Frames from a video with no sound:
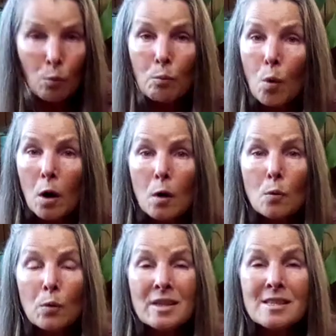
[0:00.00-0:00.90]
more
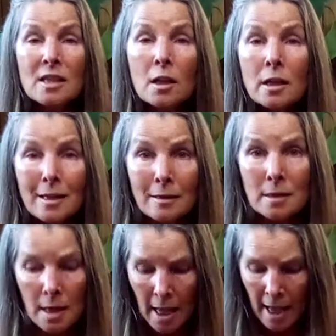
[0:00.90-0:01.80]

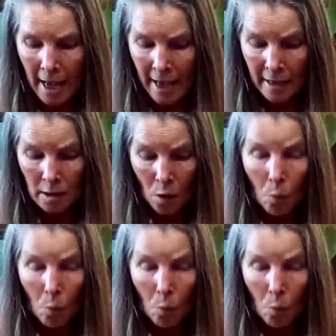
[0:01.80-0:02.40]
resilient, and